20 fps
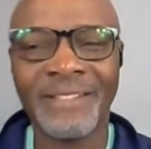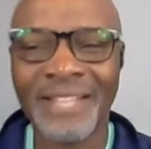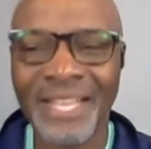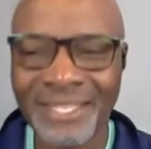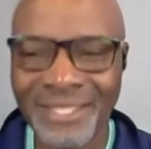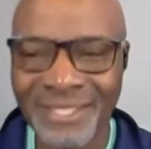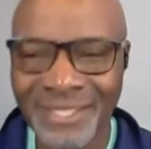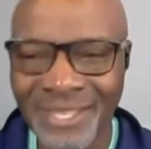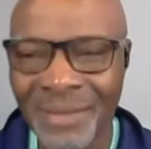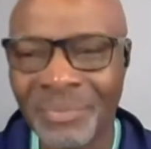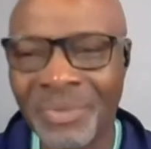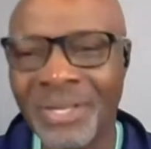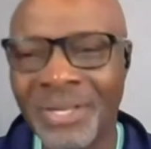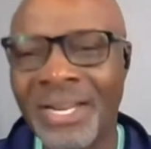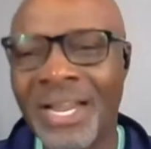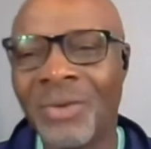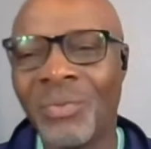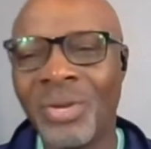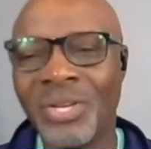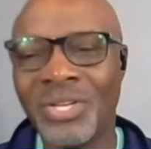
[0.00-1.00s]
That's something
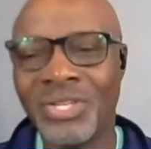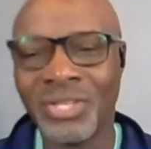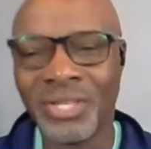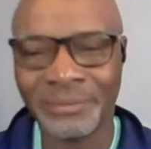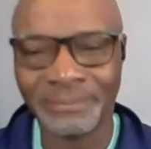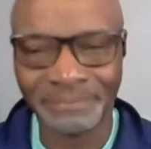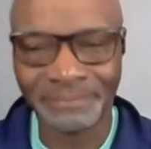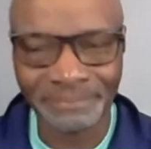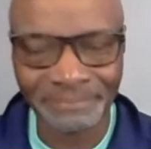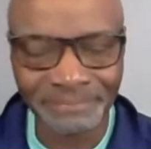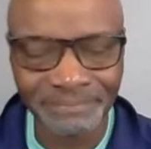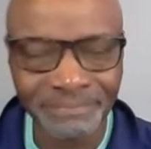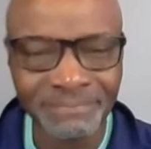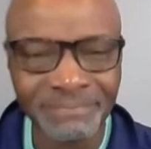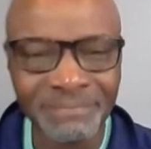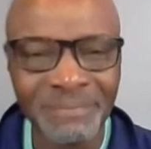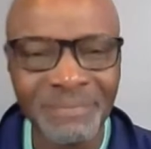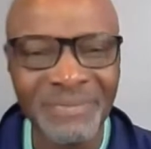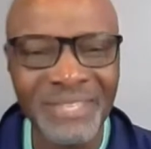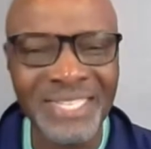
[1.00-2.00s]
that we should
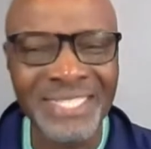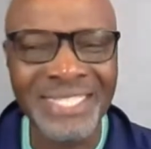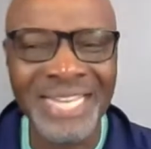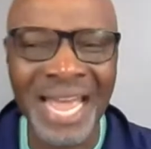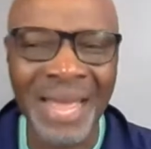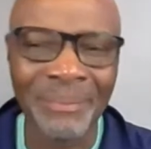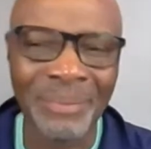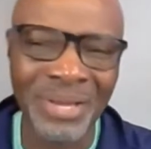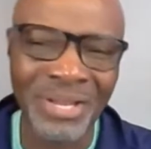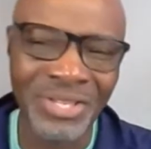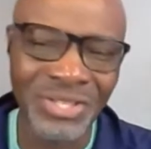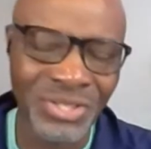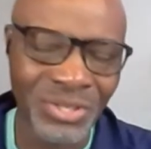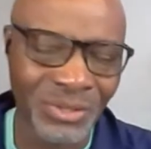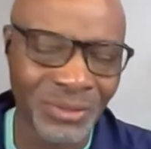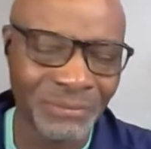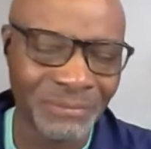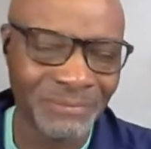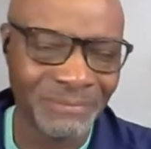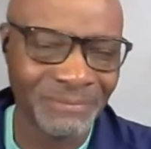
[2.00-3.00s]
tap
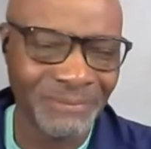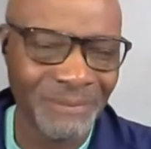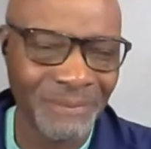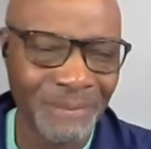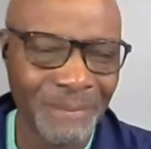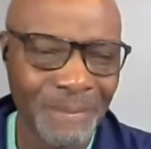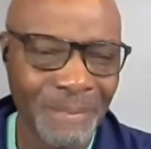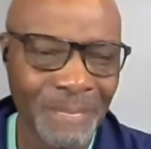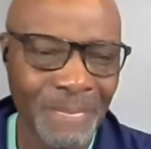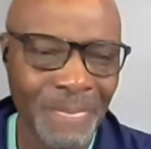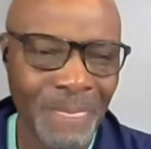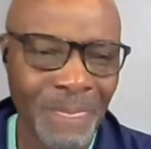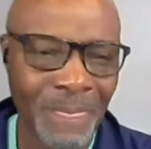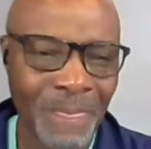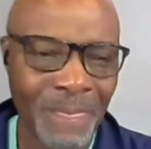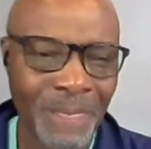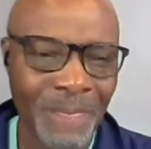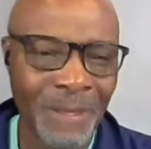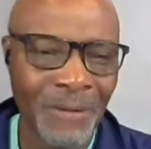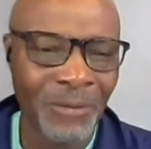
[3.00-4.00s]
into.
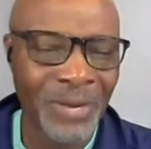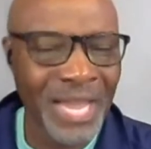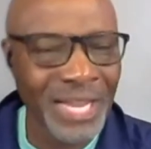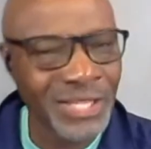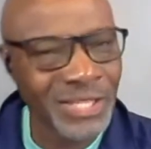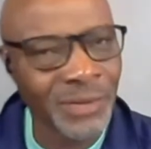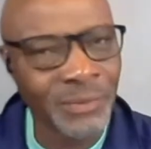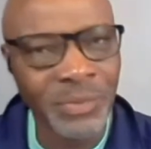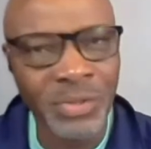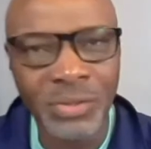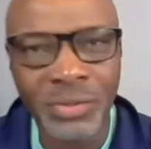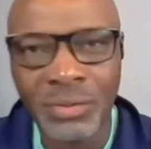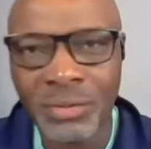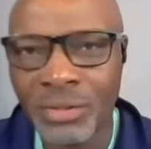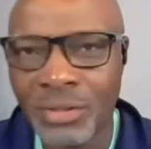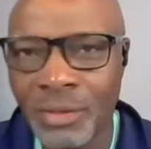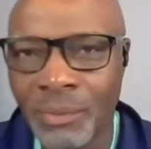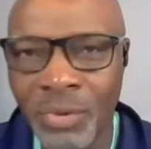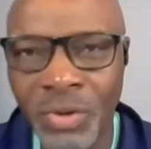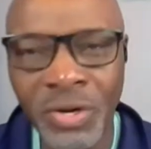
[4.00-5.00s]
We got some
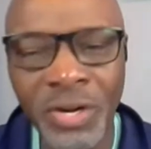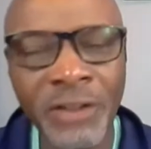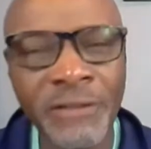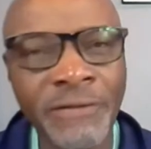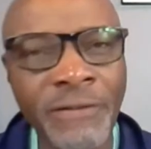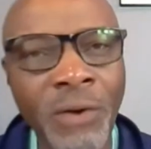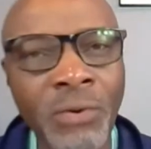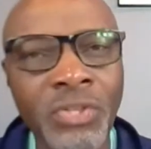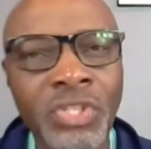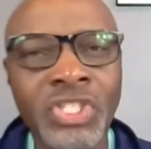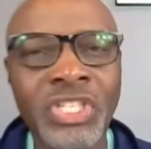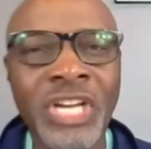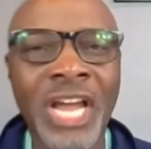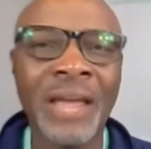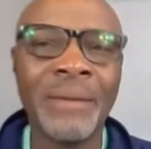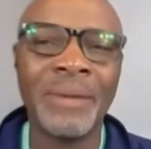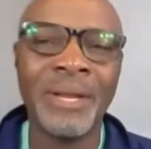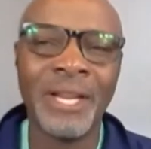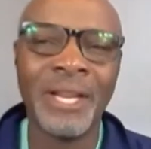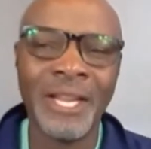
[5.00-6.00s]
community folks
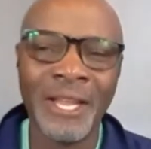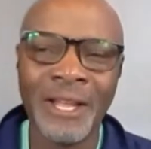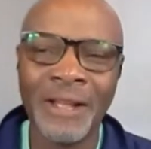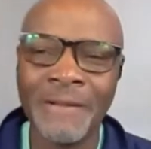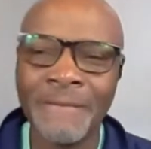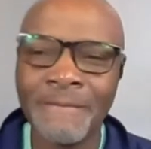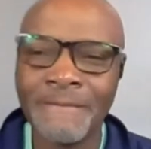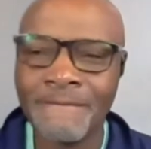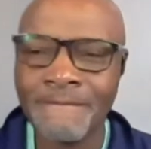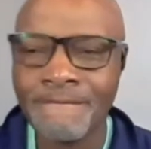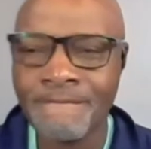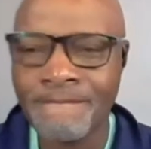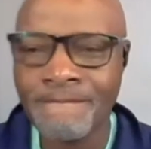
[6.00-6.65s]
chiming in.